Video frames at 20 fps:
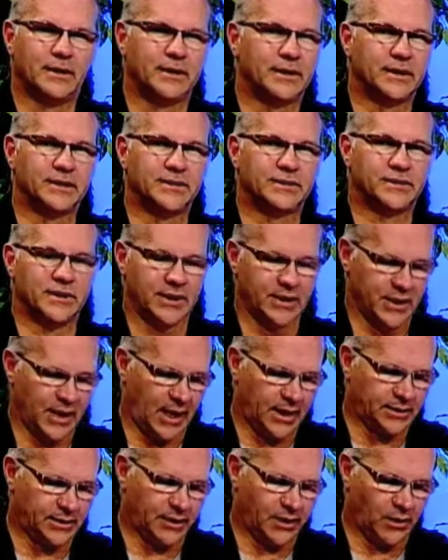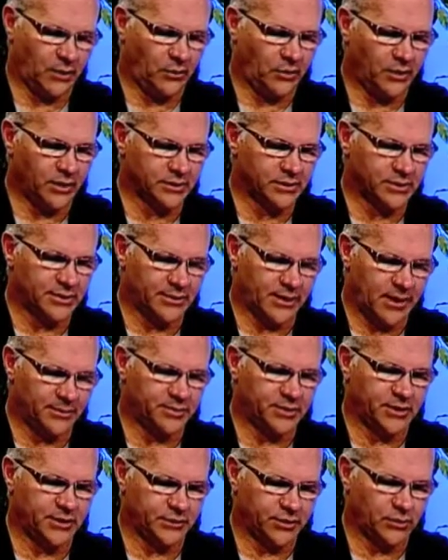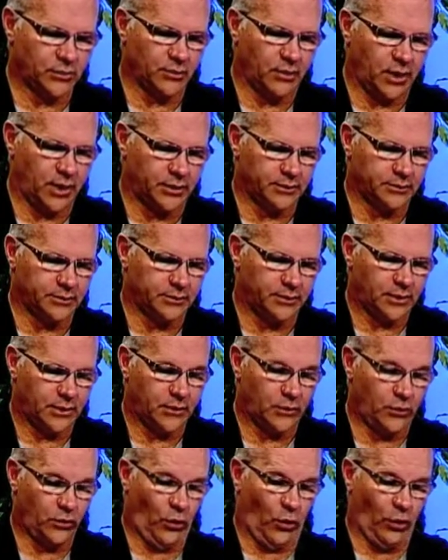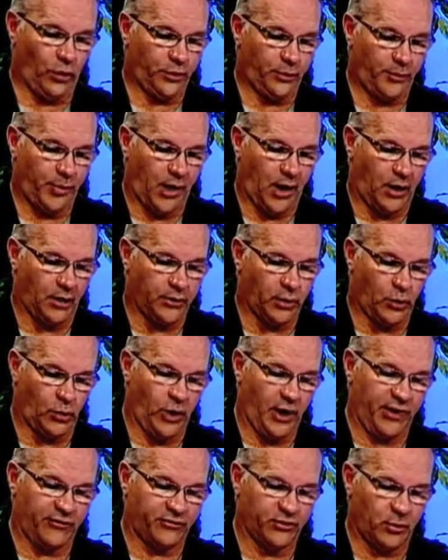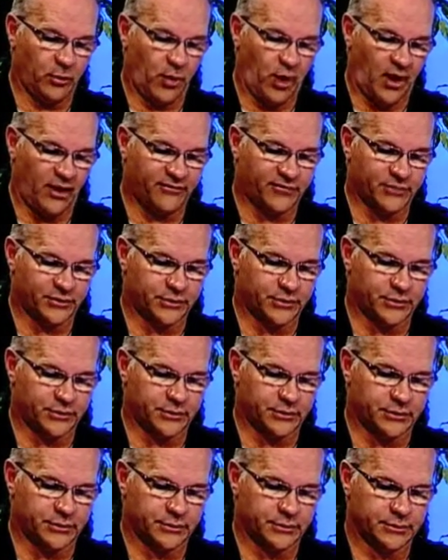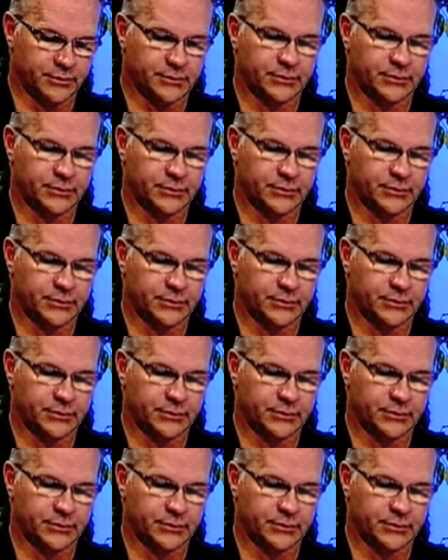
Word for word: Didn't see that there, was attempting to run. Northbound, away from officers.